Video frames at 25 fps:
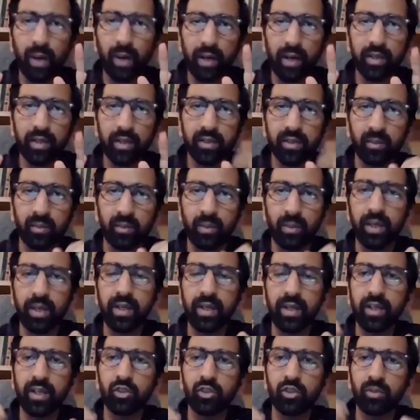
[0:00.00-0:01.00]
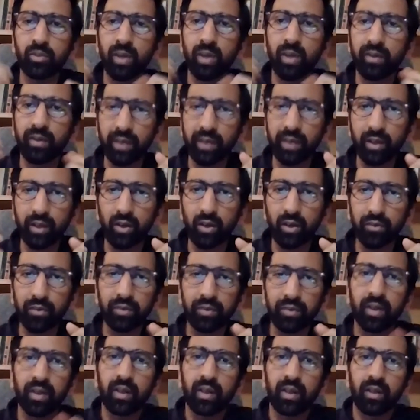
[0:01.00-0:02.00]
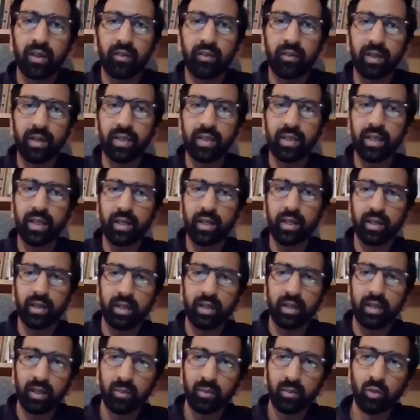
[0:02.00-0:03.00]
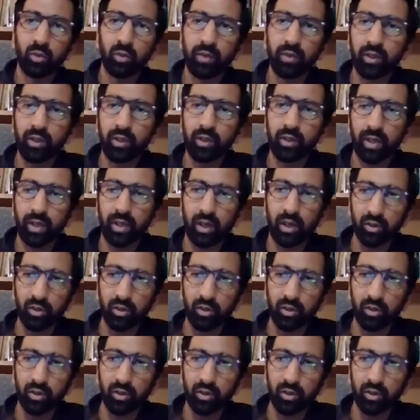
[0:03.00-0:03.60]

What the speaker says: somebody needs to be aware of when they move into their house,